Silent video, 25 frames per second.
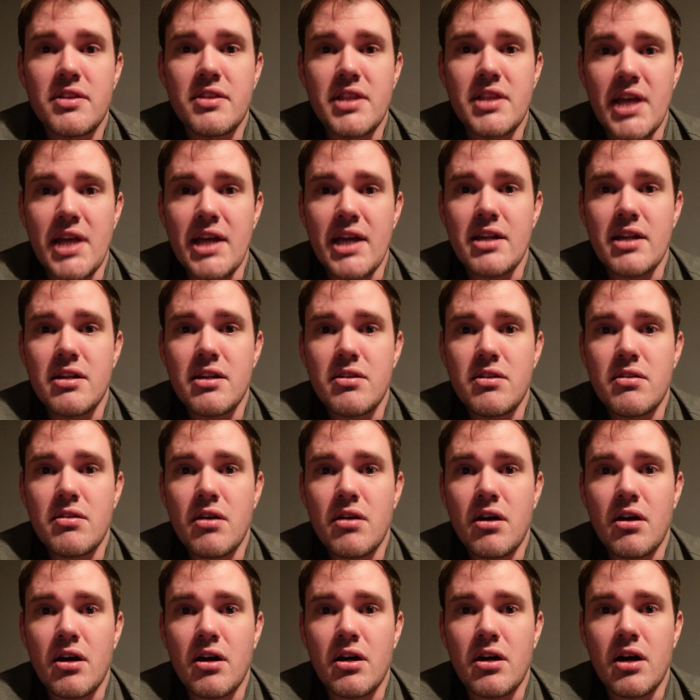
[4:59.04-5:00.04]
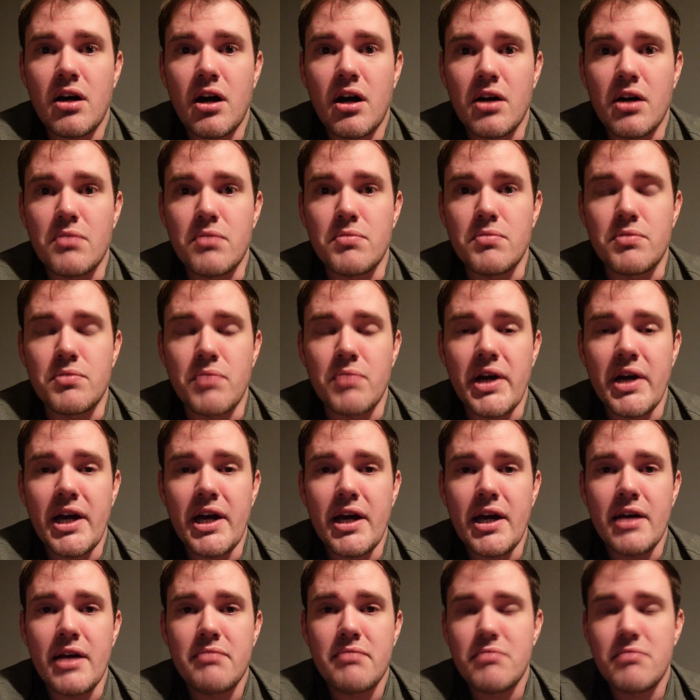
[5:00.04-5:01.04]
then I would
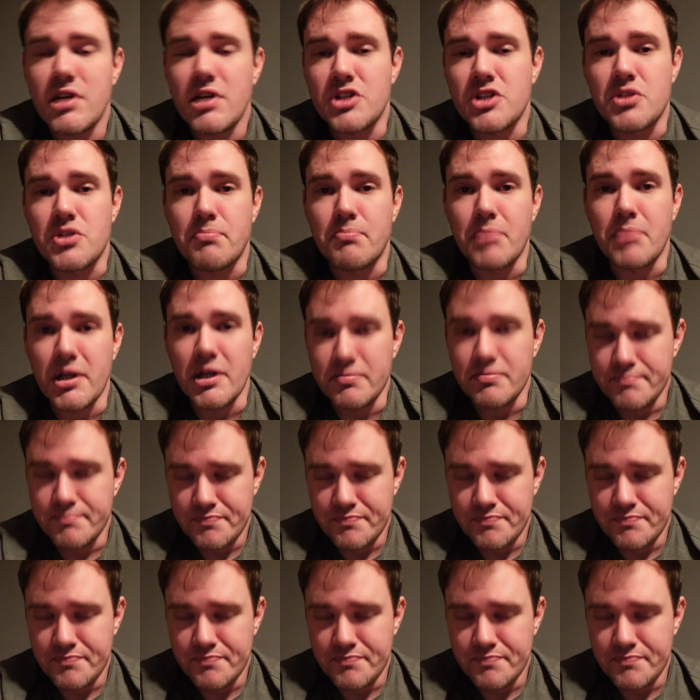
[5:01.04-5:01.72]
wear a jumper.